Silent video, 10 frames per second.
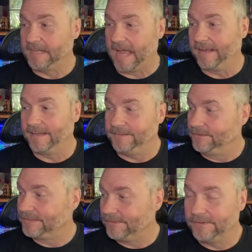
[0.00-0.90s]
I get
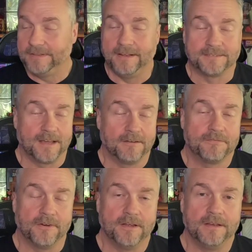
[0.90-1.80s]
used to it. It's kind
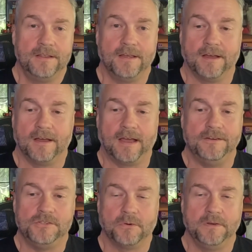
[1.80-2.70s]
of fun. I
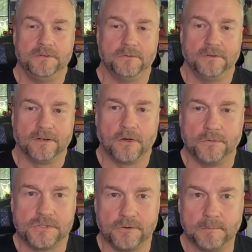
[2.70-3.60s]
enjoy doing
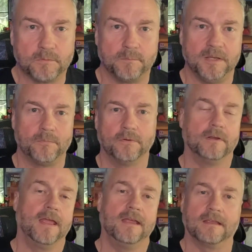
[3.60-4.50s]
co-streams with people.
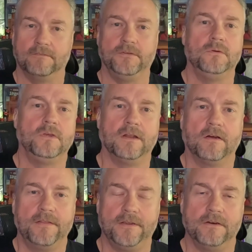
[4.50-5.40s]
And heck, if you get
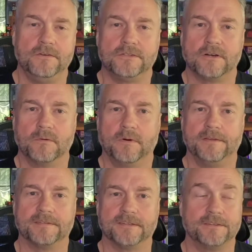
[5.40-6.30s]
on there and you start
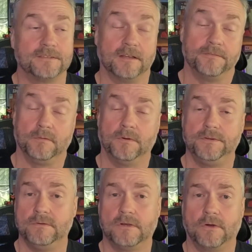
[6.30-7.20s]
wanting to sell stuff and you
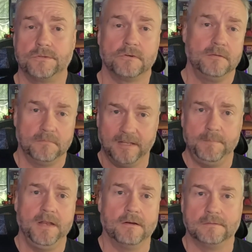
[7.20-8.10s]
want to do a co-stream, let
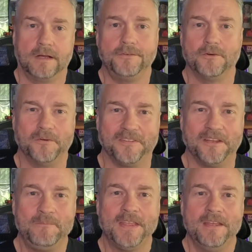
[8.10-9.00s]
me know. I'll do it with
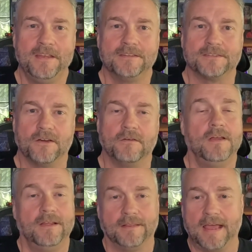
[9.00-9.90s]
you. So
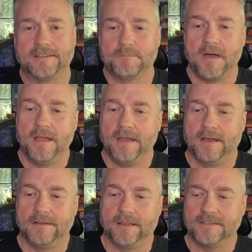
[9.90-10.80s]
that's
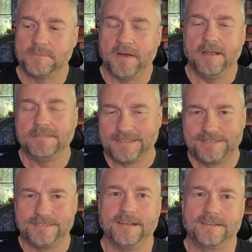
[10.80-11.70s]
my
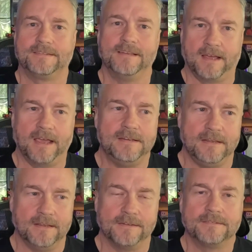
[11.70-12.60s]
6
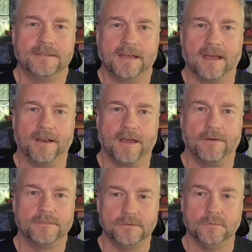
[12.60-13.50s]
ideas on
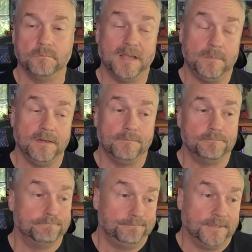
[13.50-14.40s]
how to maybe
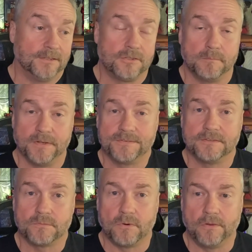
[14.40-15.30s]
get your
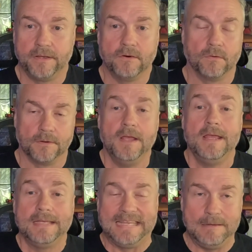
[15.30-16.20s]
business rolling or
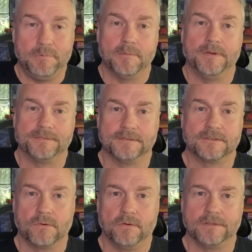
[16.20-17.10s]
keep your business
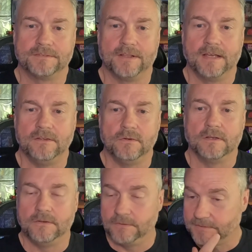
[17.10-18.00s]
going so that you
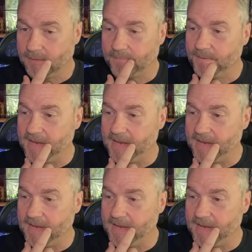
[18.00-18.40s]
can do something.